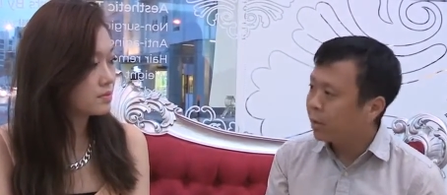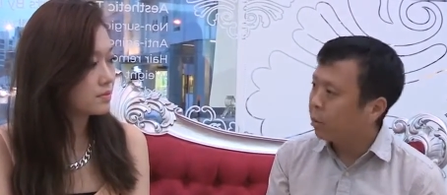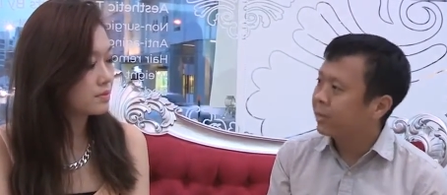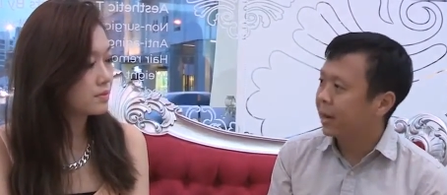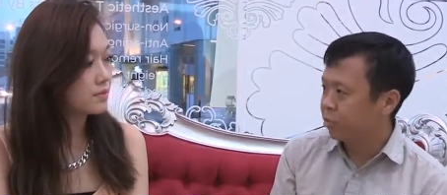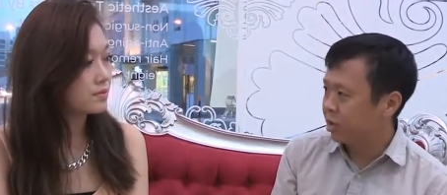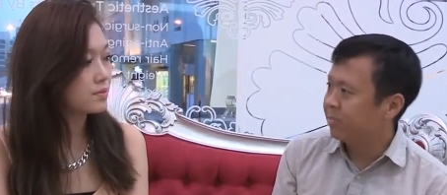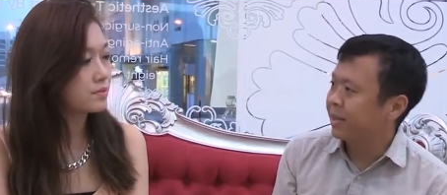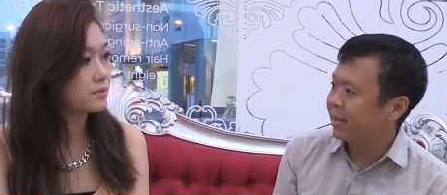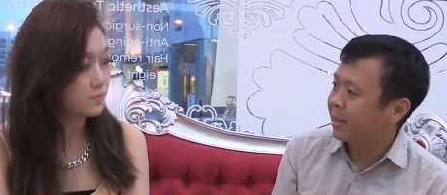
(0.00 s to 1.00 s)
Speaker 1: downtime
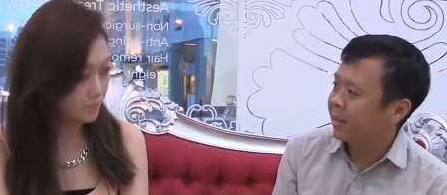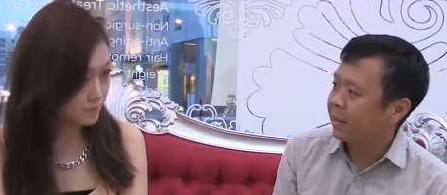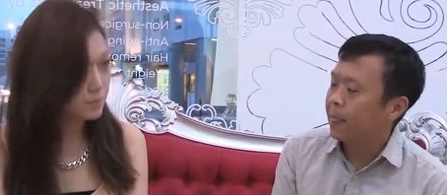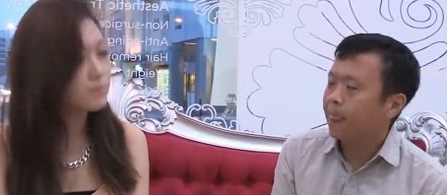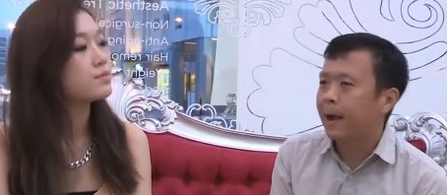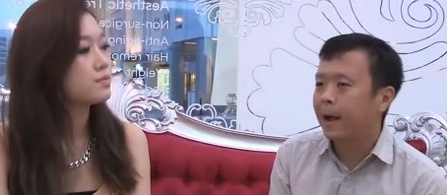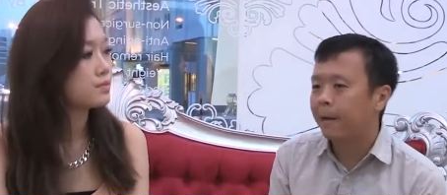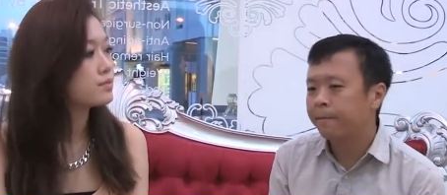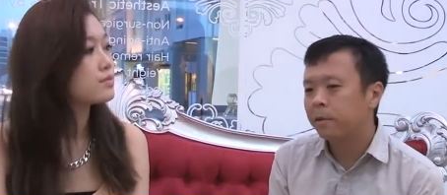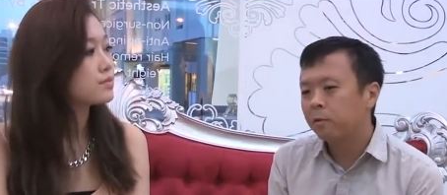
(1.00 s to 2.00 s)
treatment.
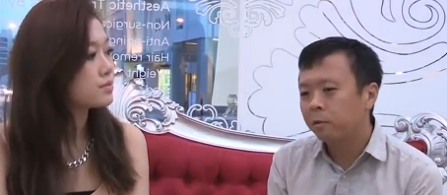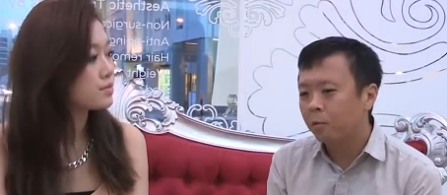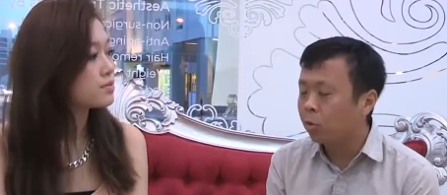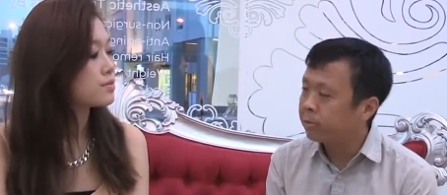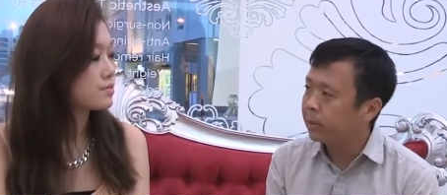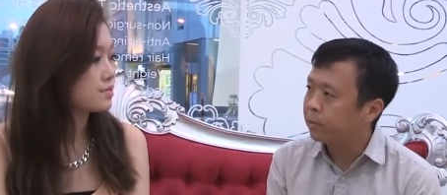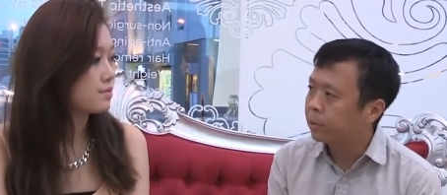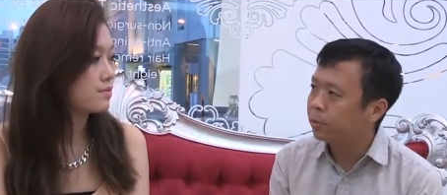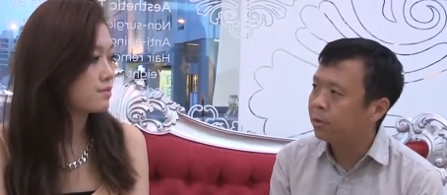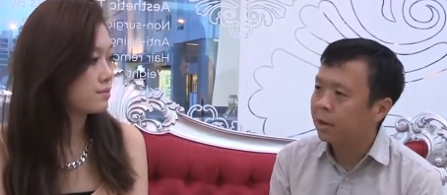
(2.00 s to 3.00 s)
Um, so for most
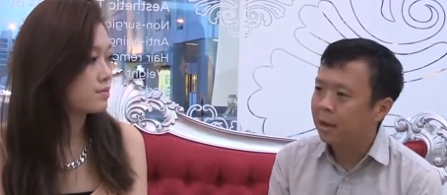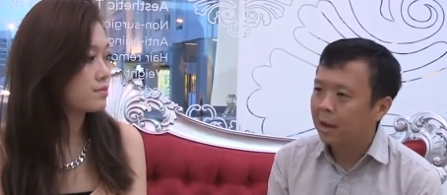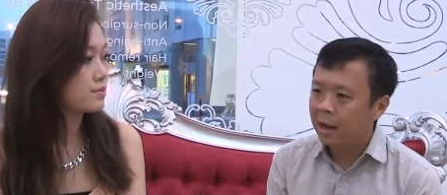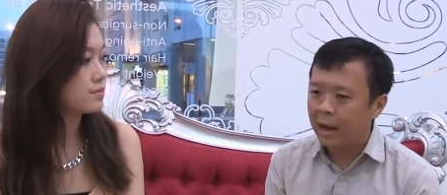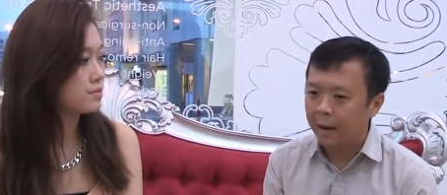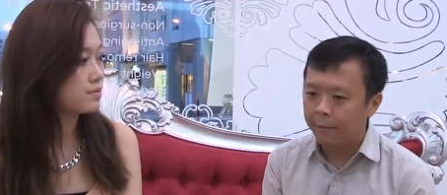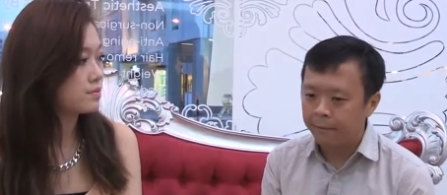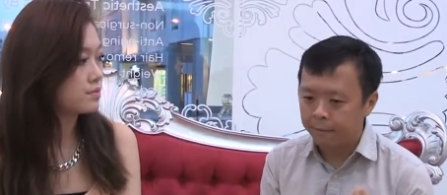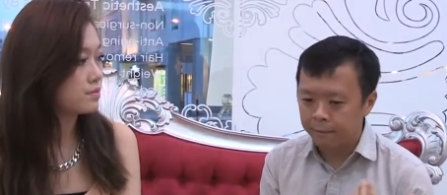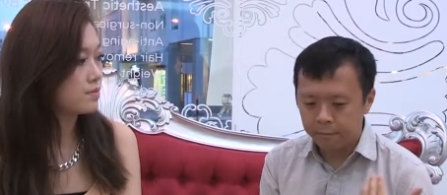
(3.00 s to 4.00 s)
people, um,
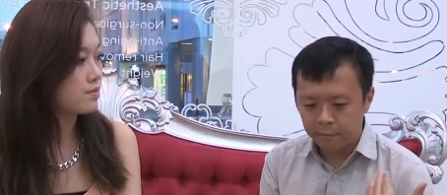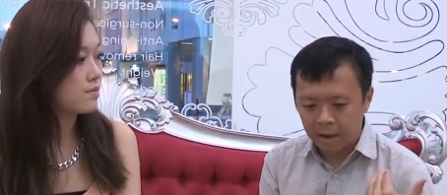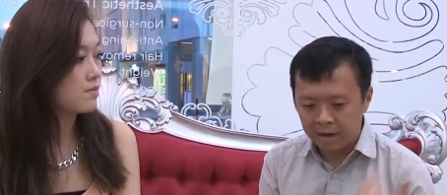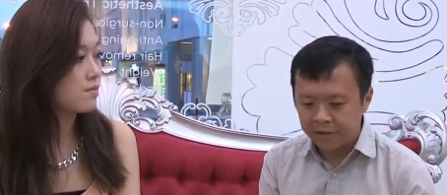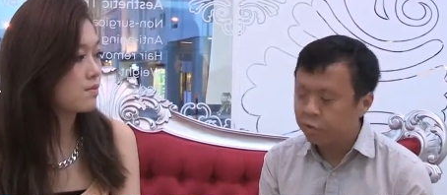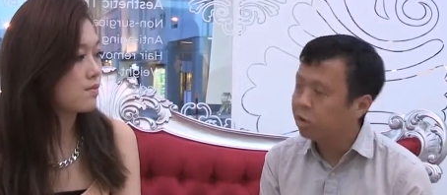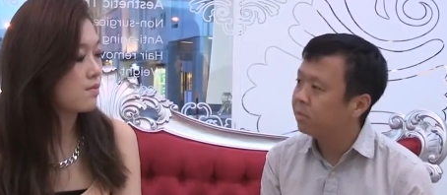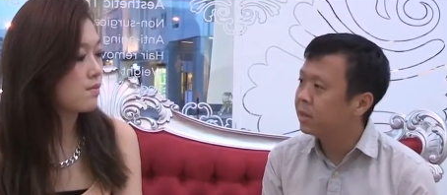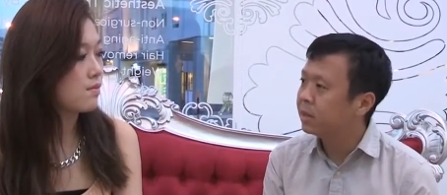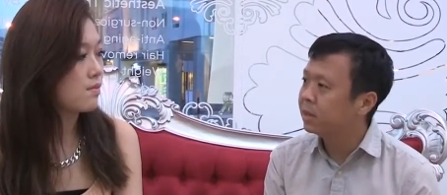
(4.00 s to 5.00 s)
after
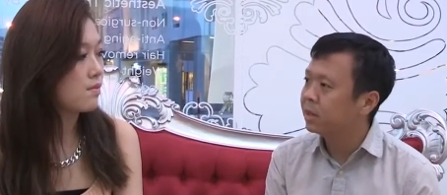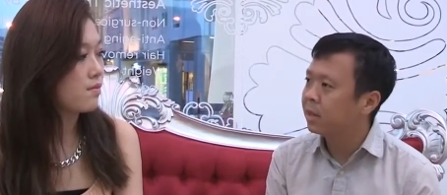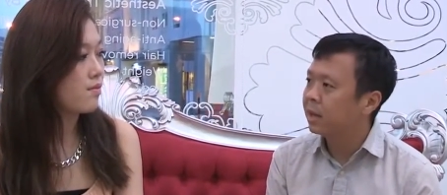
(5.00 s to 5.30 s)
treatment,